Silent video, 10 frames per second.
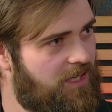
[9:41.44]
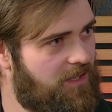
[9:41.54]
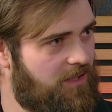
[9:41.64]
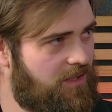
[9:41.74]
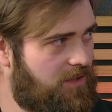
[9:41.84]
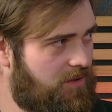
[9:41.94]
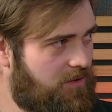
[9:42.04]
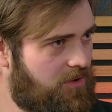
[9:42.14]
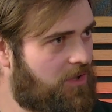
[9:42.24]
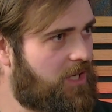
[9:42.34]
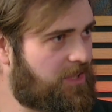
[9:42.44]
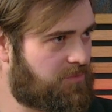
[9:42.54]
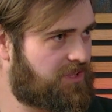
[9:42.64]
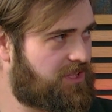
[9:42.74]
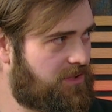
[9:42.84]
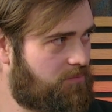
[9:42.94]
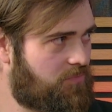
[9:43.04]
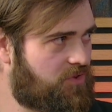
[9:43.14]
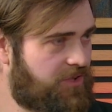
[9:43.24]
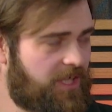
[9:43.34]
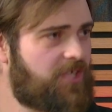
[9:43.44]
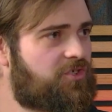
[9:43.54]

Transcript: as we see today?